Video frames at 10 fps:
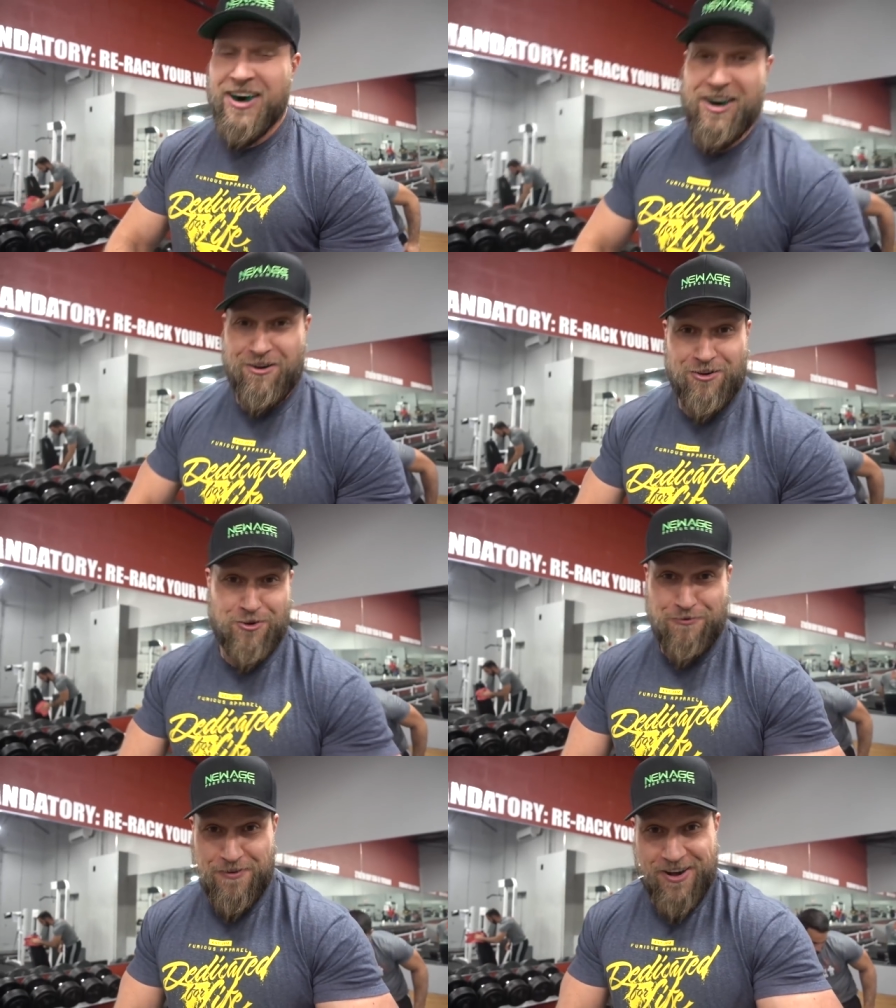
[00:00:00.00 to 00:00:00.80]
I just
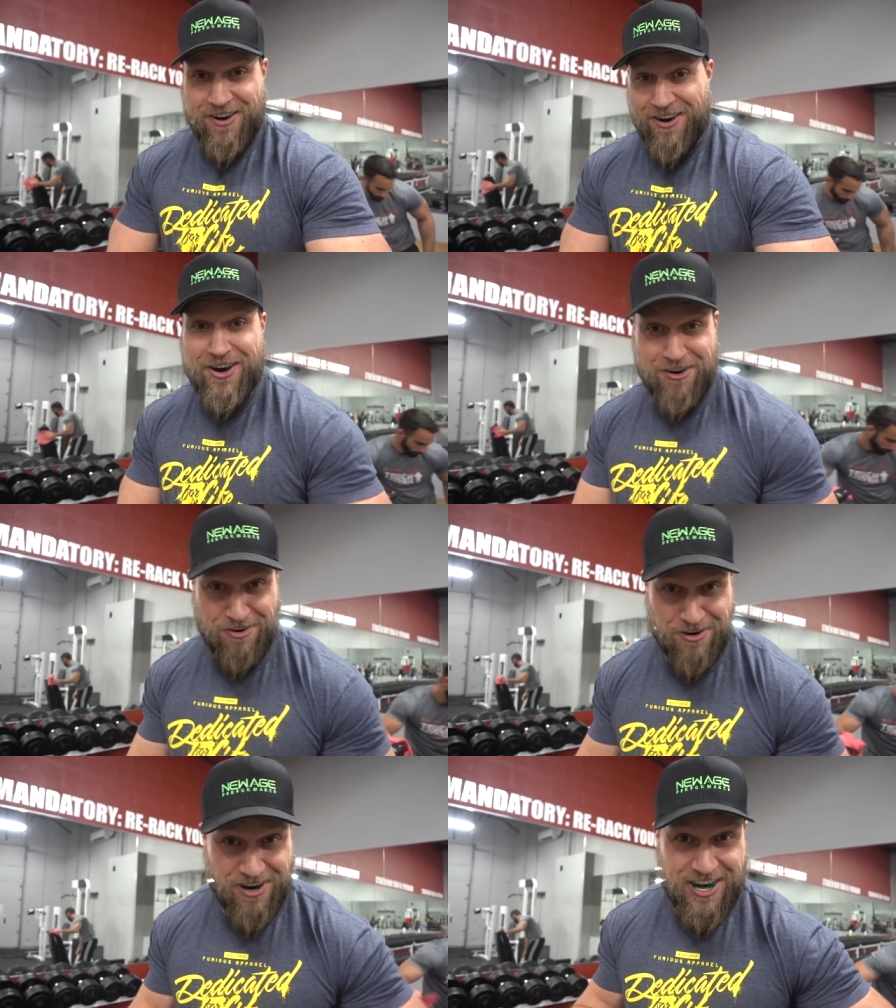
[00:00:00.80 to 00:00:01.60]
don't feel
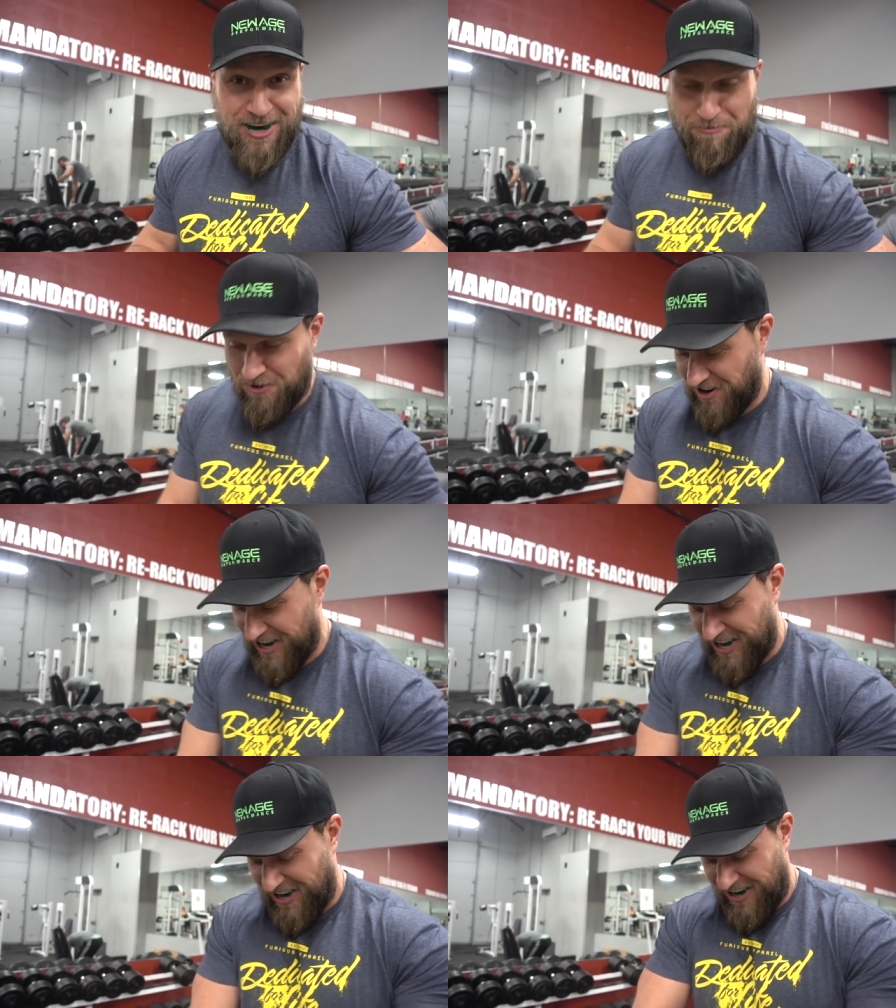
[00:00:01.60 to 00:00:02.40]

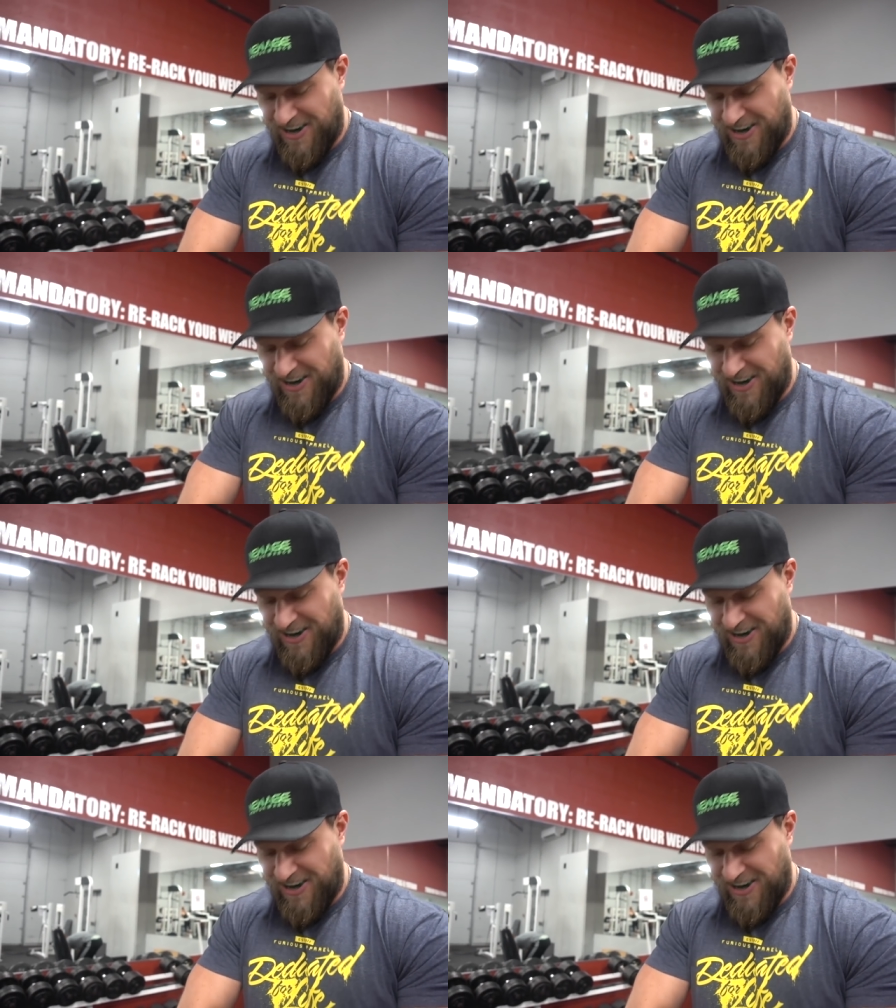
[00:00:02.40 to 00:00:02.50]
110%